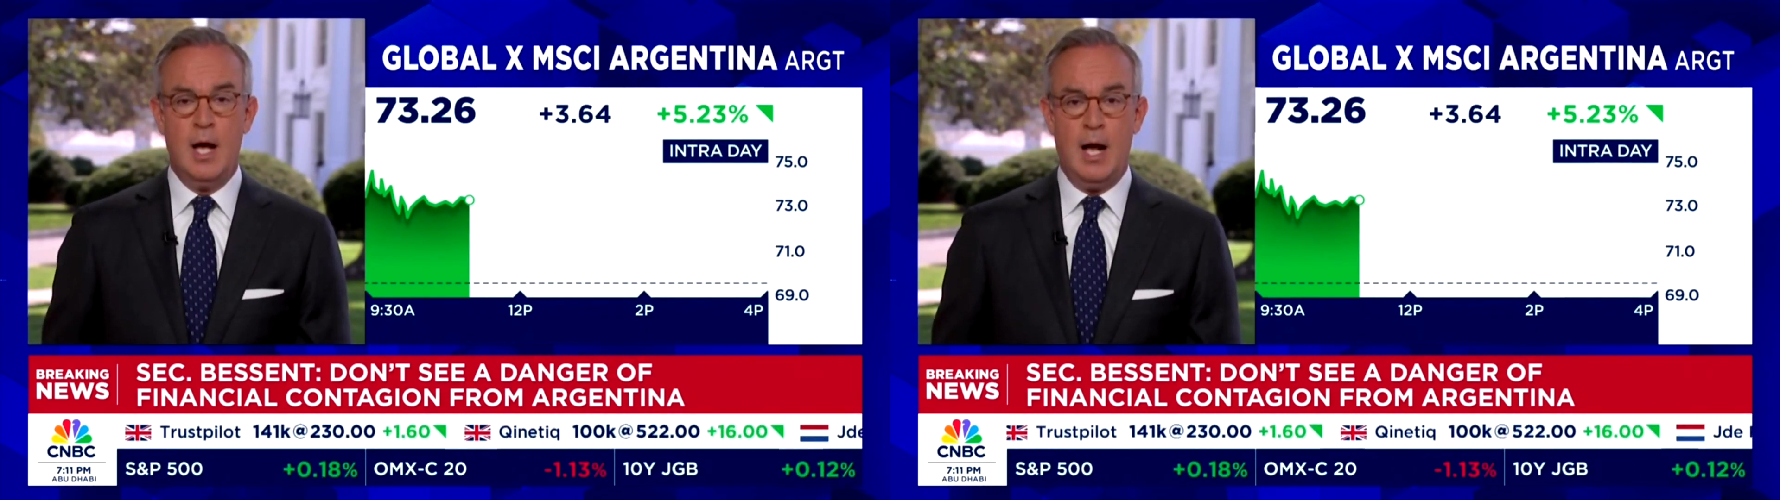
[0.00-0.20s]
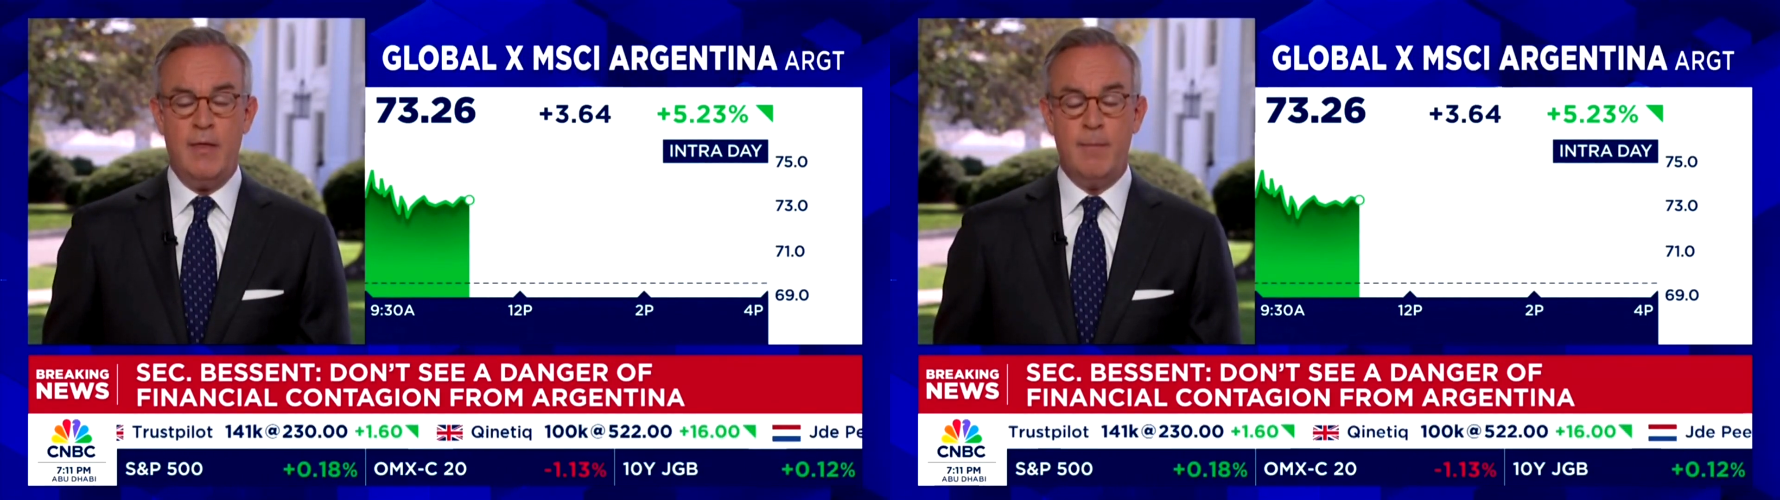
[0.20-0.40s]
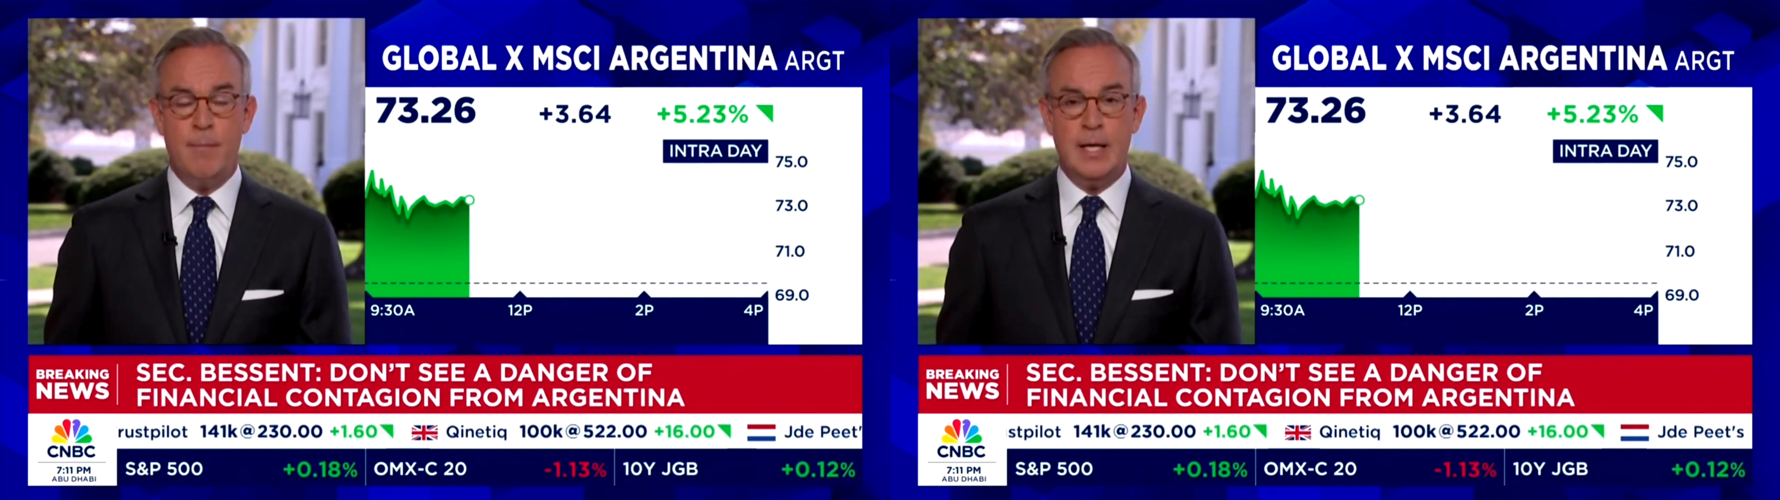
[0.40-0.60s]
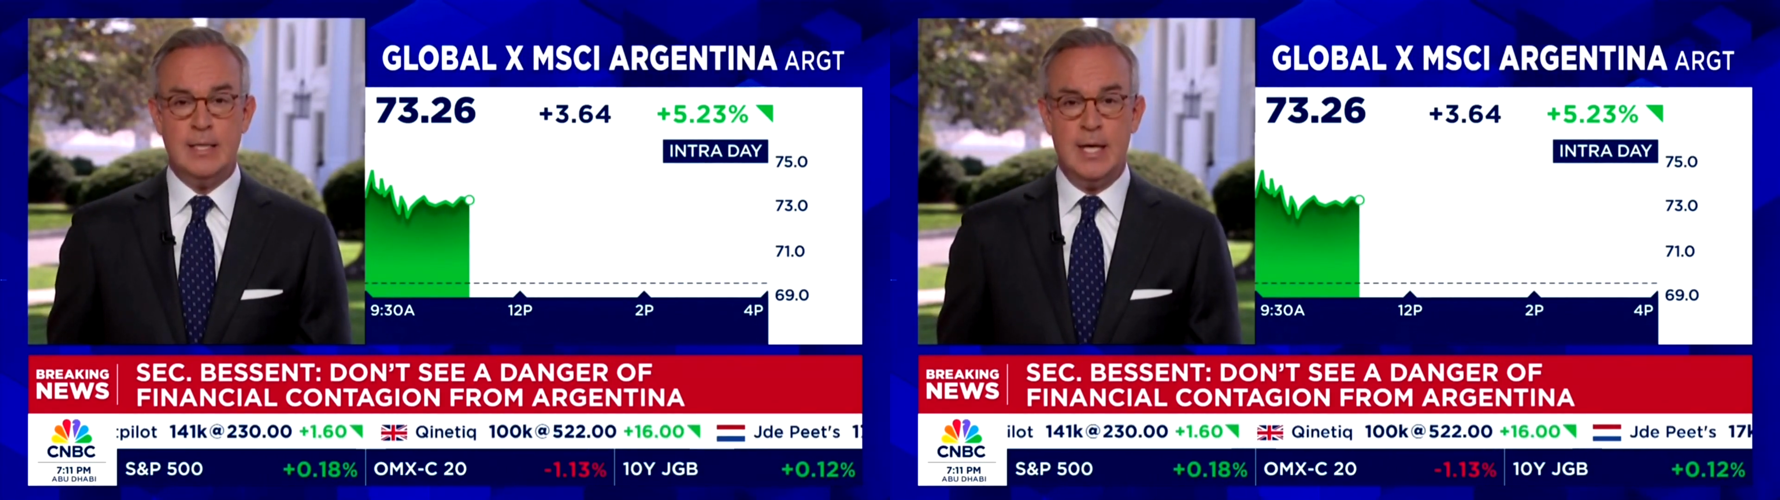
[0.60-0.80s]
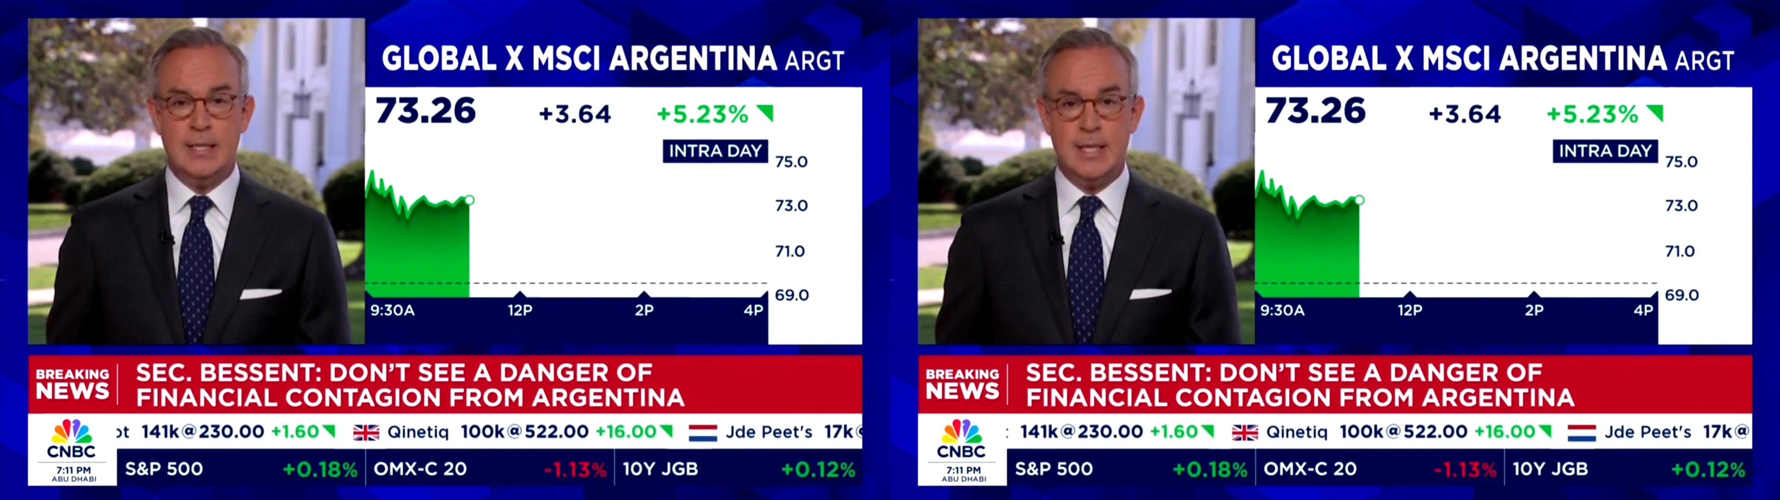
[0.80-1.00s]
that
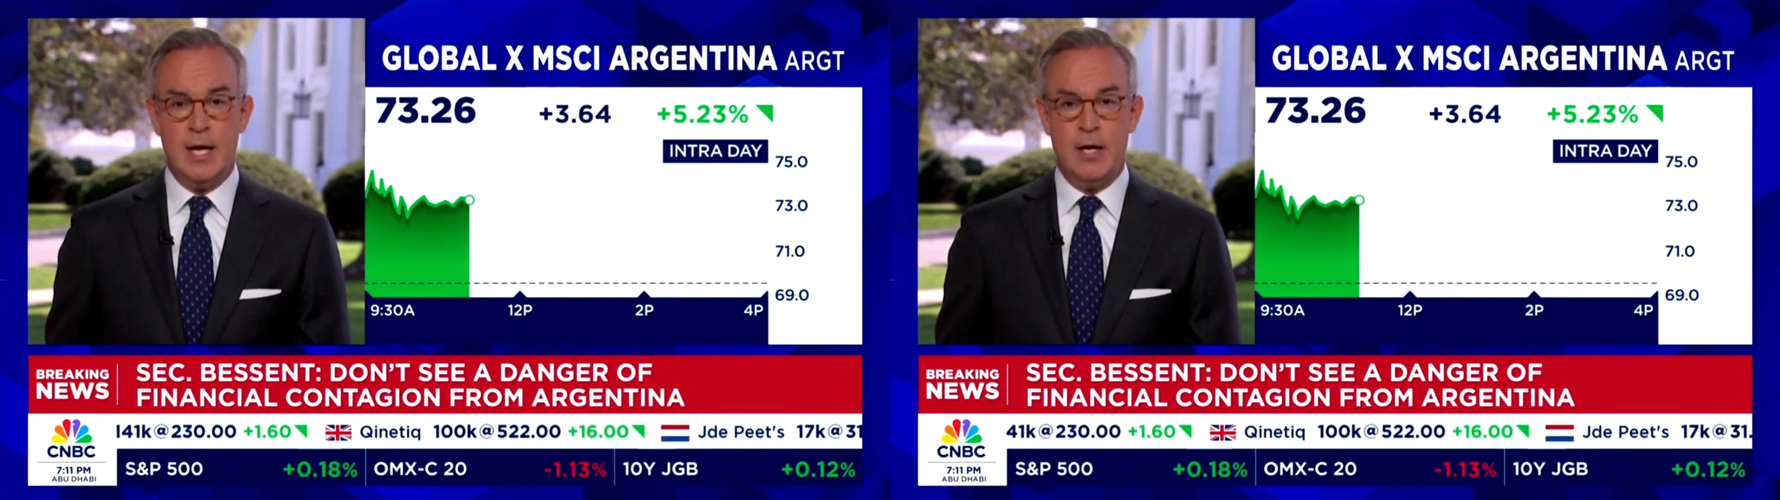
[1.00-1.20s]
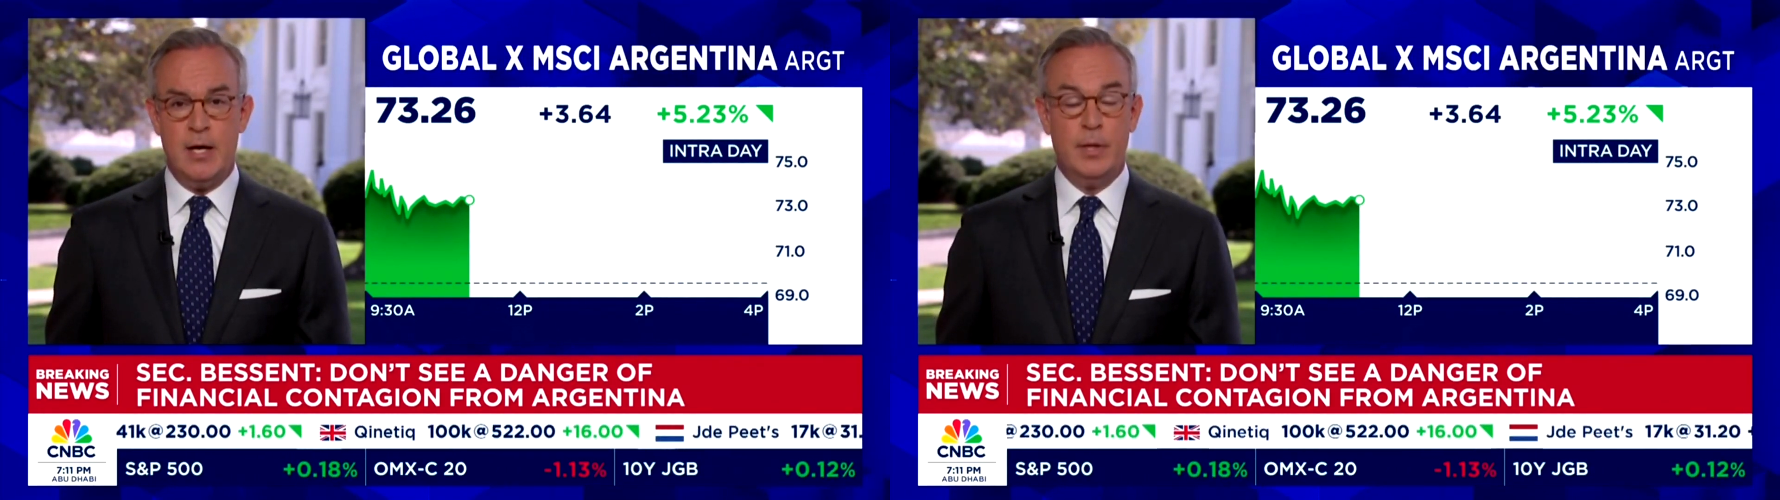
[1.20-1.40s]
might take down,